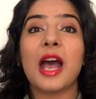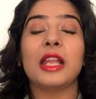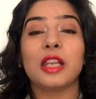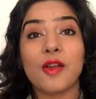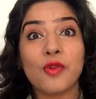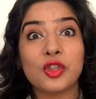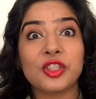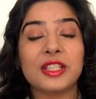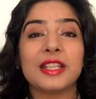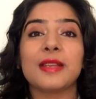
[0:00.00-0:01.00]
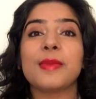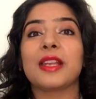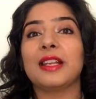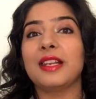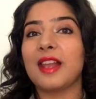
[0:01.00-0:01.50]
I love watching them
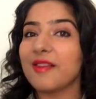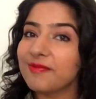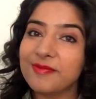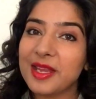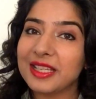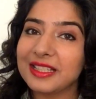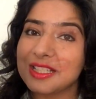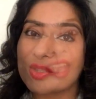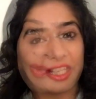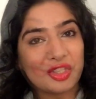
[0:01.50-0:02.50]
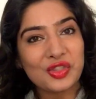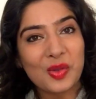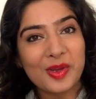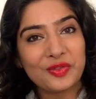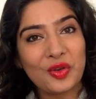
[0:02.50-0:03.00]
and I love making this. Thank you
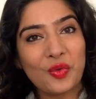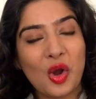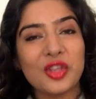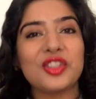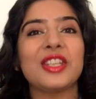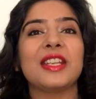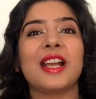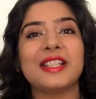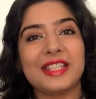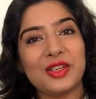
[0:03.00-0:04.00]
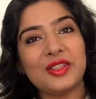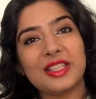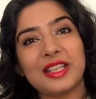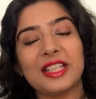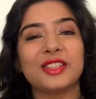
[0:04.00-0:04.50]
so much for watching. I'll see you in the
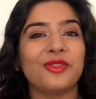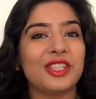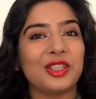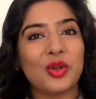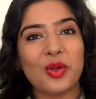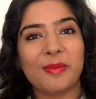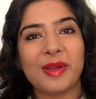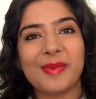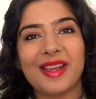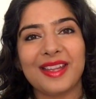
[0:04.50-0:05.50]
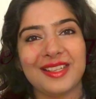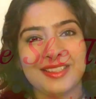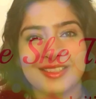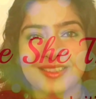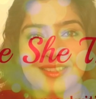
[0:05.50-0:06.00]
next video. Bye bye.